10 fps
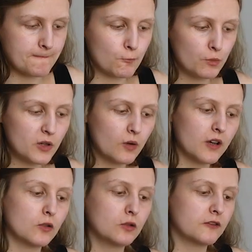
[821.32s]
It would be
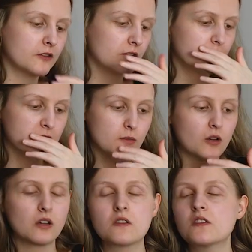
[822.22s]
quite cool for some
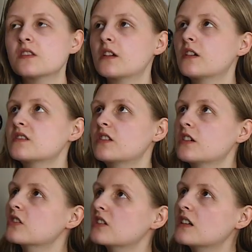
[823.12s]
kind of design, because then you
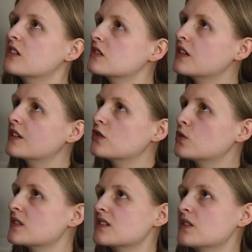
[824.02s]
can just lean into like the
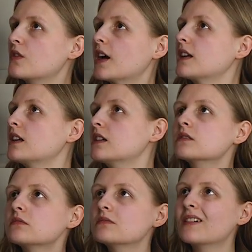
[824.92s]
twisty, viney
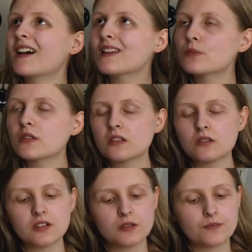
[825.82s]
element
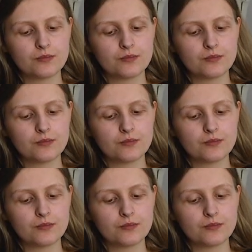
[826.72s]
of it.